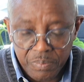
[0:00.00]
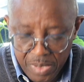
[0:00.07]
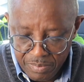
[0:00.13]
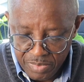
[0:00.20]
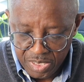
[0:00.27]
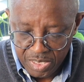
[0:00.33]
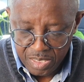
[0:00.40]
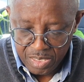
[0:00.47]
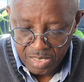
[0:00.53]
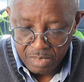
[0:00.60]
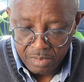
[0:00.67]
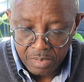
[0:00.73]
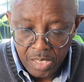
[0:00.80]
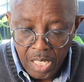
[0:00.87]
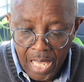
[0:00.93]
promises
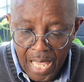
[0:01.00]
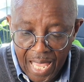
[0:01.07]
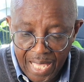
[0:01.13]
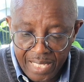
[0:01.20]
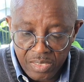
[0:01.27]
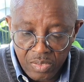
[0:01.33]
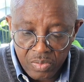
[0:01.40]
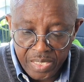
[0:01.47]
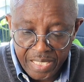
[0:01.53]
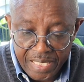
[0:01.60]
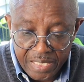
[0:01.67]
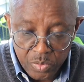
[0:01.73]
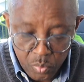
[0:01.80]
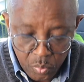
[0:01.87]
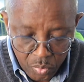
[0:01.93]
and, and on
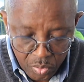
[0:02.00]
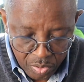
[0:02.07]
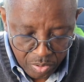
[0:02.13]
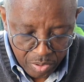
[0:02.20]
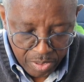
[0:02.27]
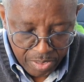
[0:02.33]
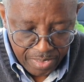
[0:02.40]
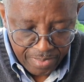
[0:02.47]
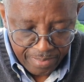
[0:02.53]
His word.